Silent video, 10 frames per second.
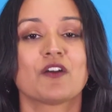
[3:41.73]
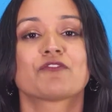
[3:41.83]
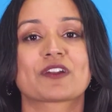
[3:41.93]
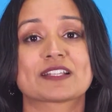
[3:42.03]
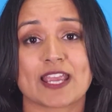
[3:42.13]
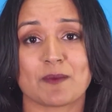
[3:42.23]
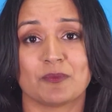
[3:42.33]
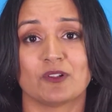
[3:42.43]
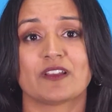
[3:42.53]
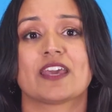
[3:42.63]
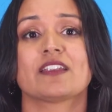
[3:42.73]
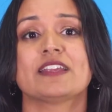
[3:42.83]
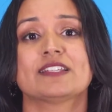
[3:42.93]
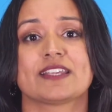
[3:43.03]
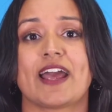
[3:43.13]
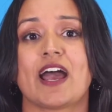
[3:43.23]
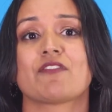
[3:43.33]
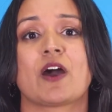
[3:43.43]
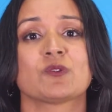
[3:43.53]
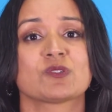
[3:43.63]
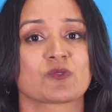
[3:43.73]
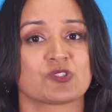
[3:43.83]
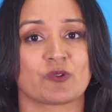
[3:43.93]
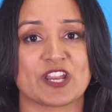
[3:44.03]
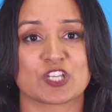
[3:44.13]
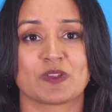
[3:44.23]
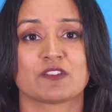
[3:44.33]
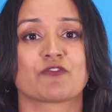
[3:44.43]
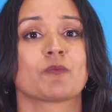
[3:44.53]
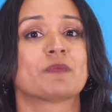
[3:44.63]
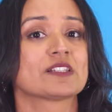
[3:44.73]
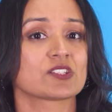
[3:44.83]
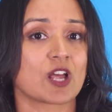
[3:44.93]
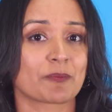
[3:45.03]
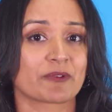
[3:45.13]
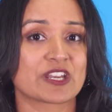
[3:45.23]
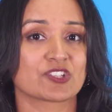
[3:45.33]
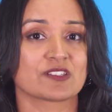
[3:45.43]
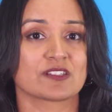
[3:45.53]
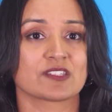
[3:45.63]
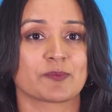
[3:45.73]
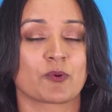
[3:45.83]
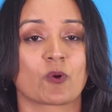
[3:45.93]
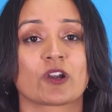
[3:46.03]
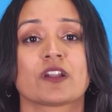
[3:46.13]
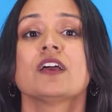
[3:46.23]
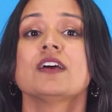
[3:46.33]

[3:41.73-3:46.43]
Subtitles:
For example, entities that have outsourced arrangement for business operations and support,